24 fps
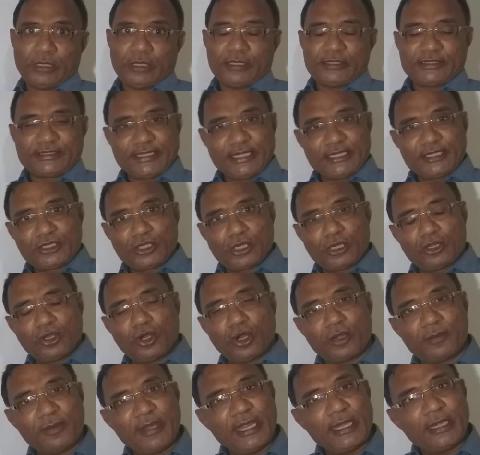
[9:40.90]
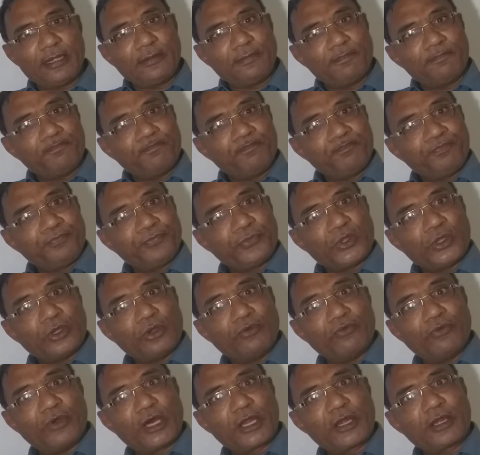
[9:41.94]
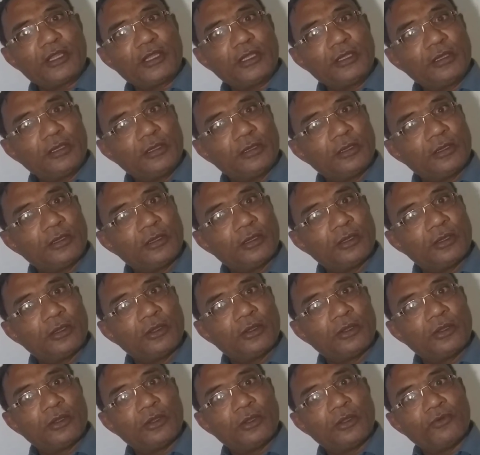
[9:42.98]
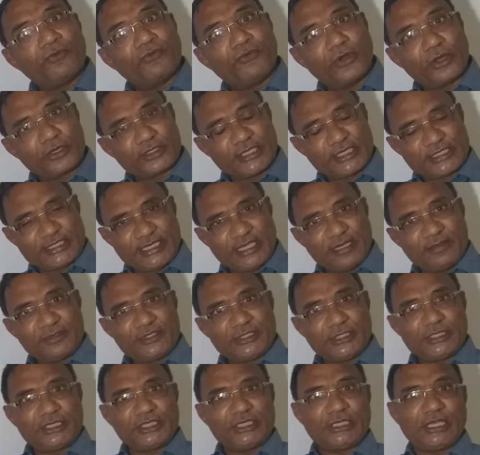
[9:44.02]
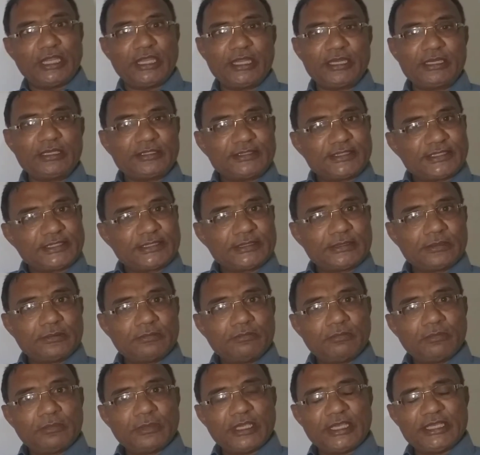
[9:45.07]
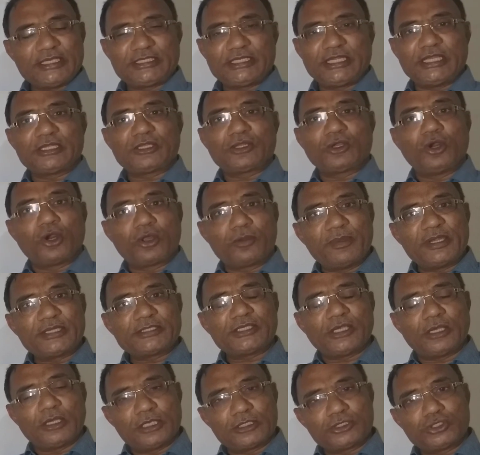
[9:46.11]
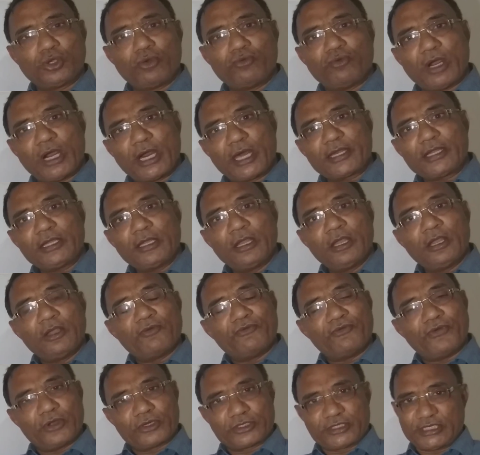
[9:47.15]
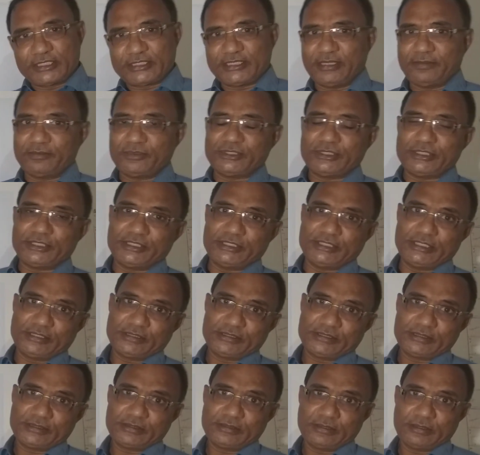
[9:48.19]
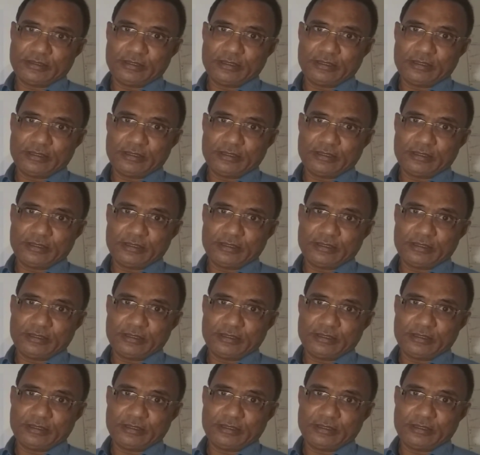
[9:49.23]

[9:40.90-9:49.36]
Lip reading: Central government work for the same citizens, state governments also work for the same citizens.